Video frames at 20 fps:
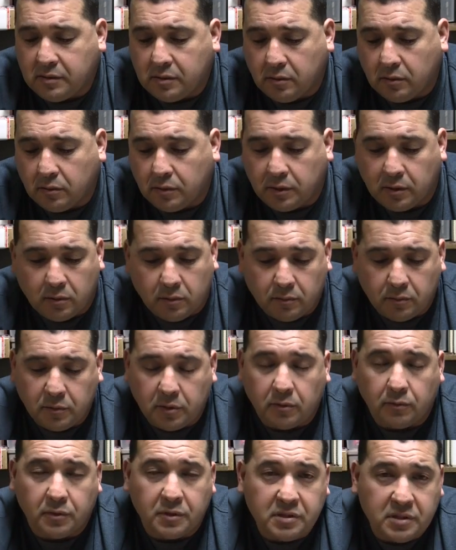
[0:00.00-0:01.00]
So your,
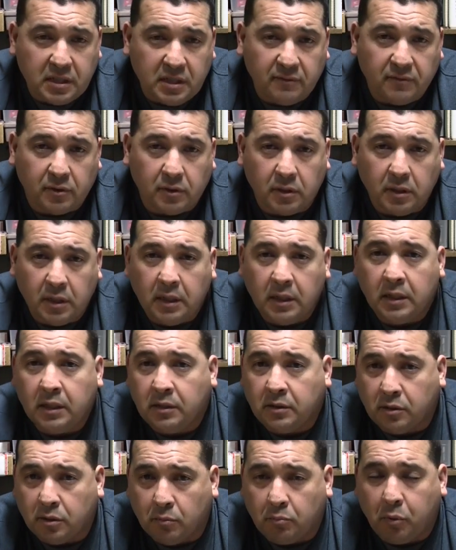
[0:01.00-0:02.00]
your receiver,
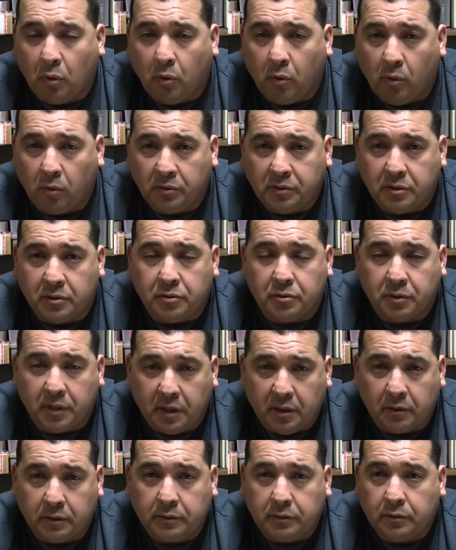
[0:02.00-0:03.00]
your bolt, your
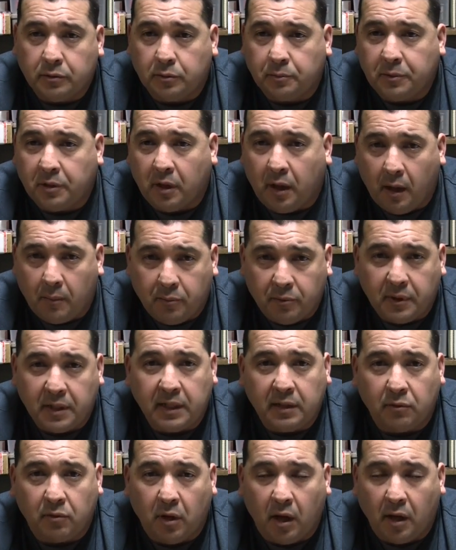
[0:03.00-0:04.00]
trigger group, your
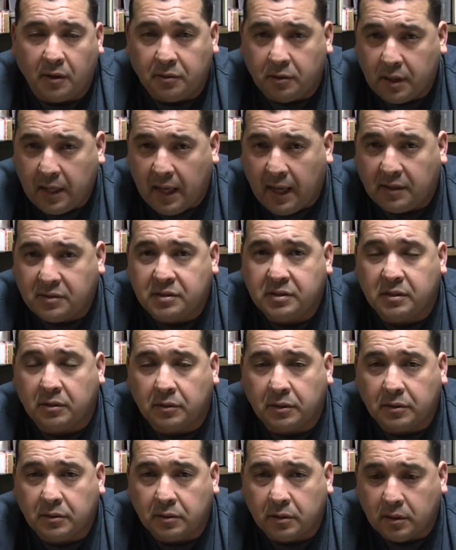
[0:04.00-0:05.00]
operating rod, your gas
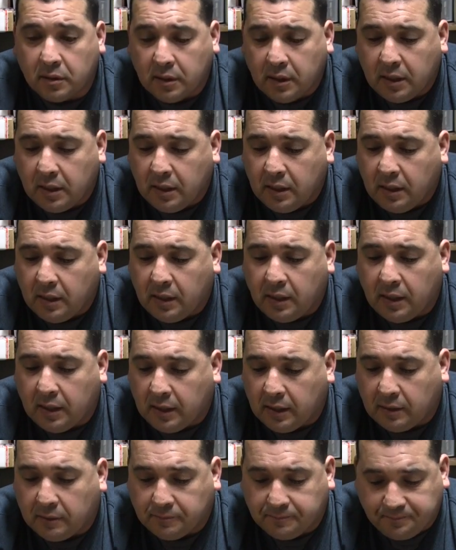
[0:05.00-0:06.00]
cylinder,
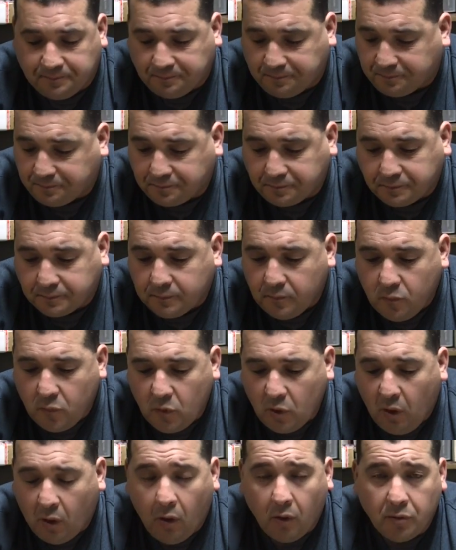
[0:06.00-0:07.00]
um,
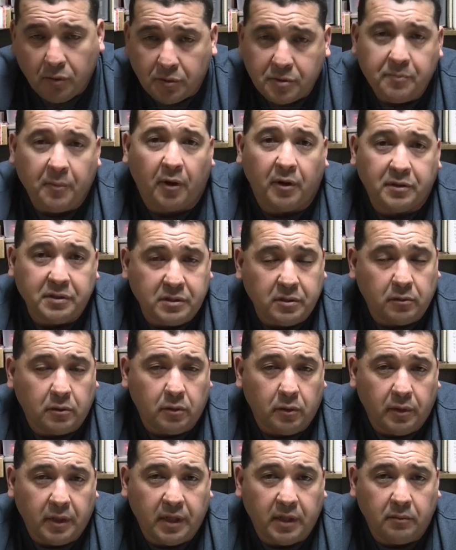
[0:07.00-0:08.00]
all those parts they'll
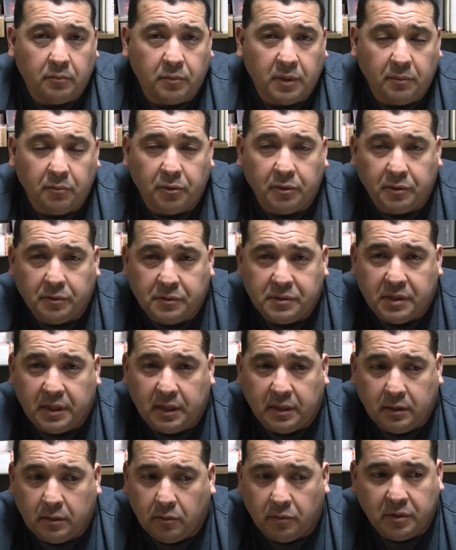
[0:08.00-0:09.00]
go ahead and be
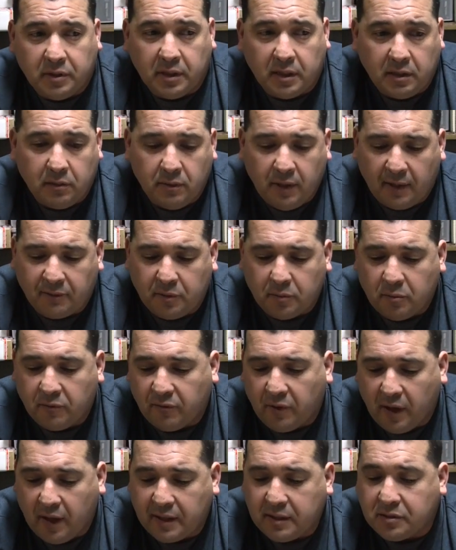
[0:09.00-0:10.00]
producing, and the only thing you have to
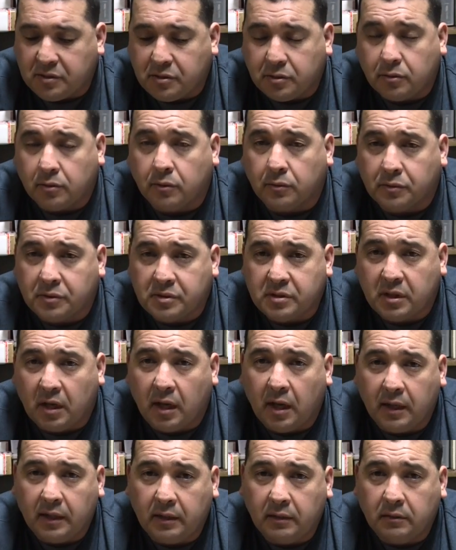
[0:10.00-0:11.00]
provide is your own
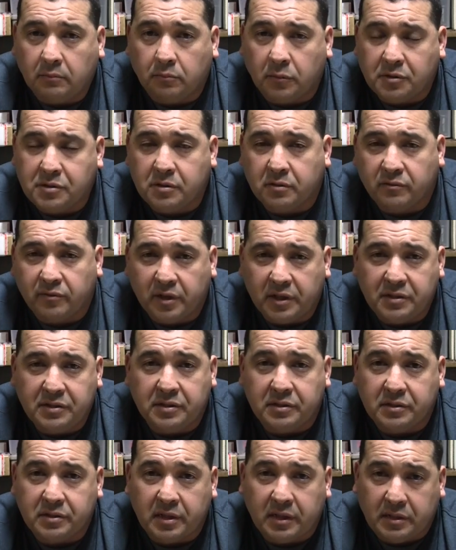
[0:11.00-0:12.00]
stock, muzzle
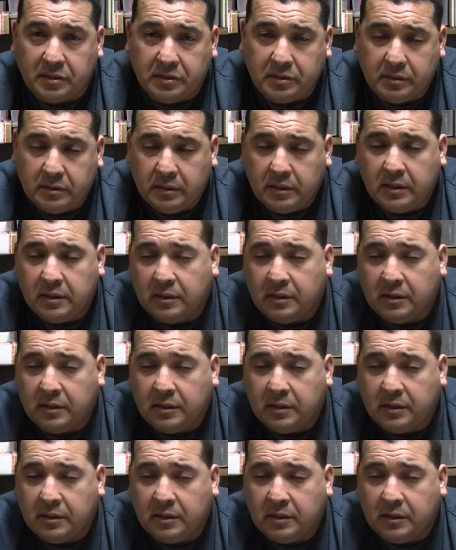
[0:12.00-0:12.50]
device, and sights.